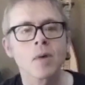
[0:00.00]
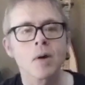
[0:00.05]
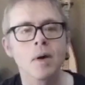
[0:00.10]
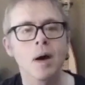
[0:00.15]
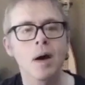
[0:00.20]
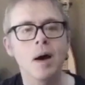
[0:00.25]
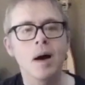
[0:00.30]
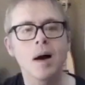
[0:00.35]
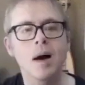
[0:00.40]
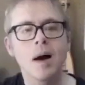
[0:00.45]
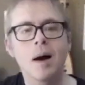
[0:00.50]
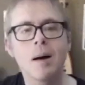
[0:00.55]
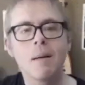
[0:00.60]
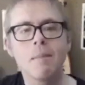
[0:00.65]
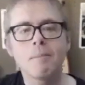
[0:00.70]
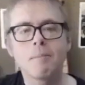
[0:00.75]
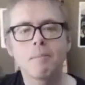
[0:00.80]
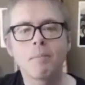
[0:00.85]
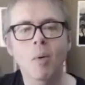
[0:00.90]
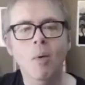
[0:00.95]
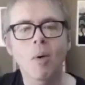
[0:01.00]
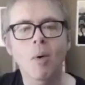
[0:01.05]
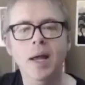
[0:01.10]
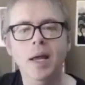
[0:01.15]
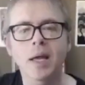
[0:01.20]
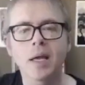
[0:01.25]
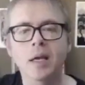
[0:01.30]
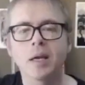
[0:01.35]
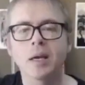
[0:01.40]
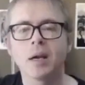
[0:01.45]

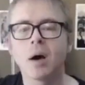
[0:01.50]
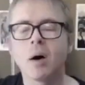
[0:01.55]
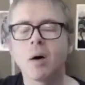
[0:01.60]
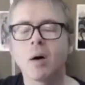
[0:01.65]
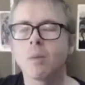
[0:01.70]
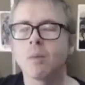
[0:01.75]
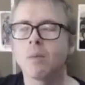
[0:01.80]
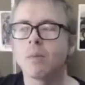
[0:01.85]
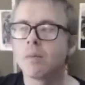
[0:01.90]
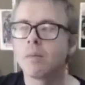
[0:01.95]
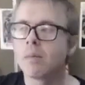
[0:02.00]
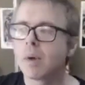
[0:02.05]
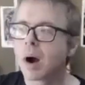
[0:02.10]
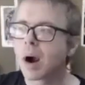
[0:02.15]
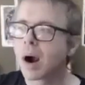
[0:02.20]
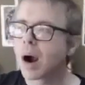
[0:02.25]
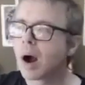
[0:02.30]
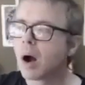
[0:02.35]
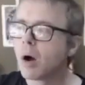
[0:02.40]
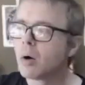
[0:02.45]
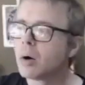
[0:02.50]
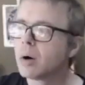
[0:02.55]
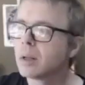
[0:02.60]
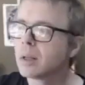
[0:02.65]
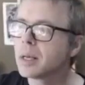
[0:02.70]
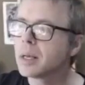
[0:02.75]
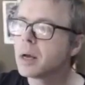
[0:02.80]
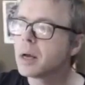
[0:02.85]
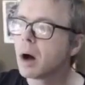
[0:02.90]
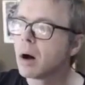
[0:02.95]
Boy,
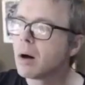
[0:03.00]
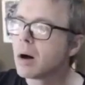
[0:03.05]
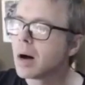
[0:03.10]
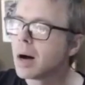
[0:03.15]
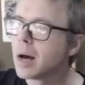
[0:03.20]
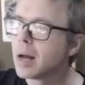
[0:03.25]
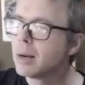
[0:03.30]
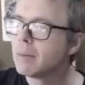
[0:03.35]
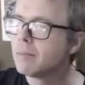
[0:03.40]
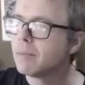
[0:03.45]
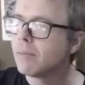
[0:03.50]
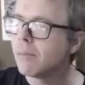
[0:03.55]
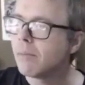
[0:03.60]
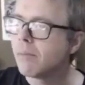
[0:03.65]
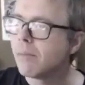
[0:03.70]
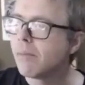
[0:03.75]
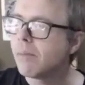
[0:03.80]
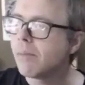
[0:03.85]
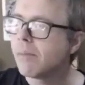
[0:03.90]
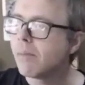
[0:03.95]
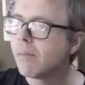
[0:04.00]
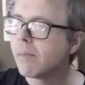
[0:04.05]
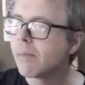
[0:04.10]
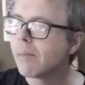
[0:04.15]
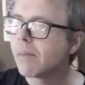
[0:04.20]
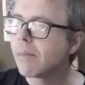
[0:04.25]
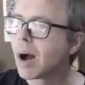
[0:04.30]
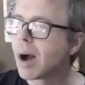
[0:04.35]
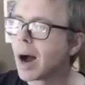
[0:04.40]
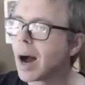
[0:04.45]
early on,
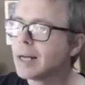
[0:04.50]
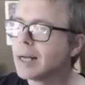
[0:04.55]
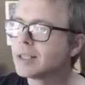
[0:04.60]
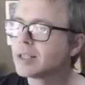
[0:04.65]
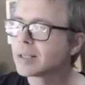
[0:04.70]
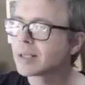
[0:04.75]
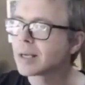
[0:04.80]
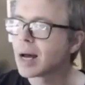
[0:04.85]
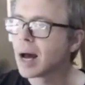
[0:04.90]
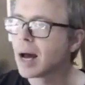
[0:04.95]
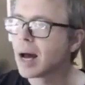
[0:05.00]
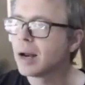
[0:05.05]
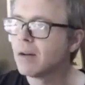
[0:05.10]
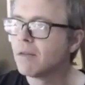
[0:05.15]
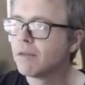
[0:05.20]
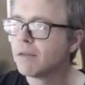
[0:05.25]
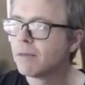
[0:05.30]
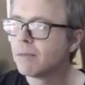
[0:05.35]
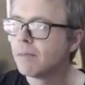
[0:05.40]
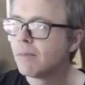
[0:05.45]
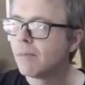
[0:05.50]
I just kind of